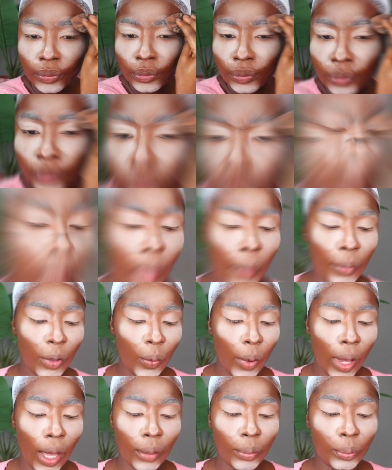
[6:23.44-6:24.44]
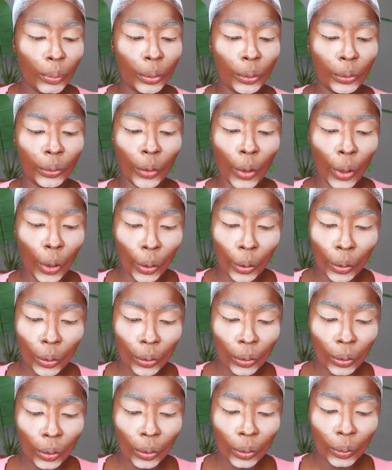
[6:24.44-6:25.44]
This MUA Pro
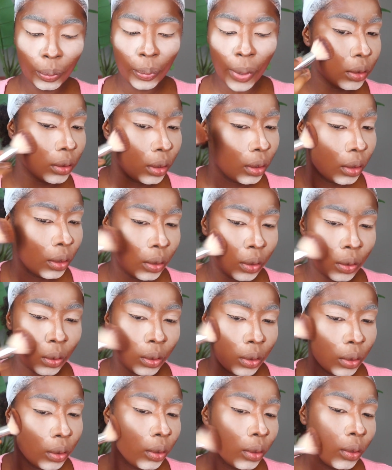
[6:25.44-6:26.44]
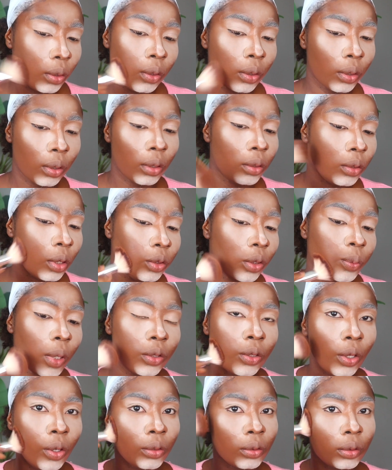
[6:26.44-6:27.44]
Base Full Coverage
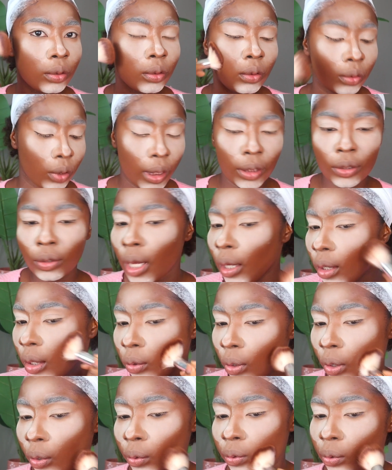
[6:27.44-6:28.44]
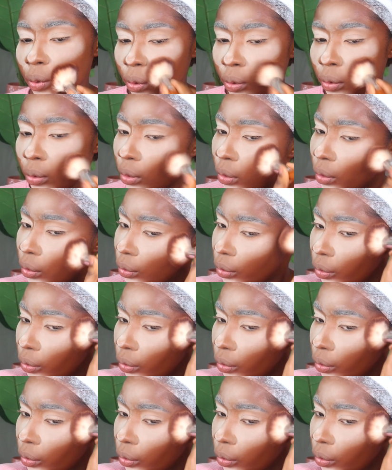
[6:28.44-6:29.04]
Powder, that's where it's at.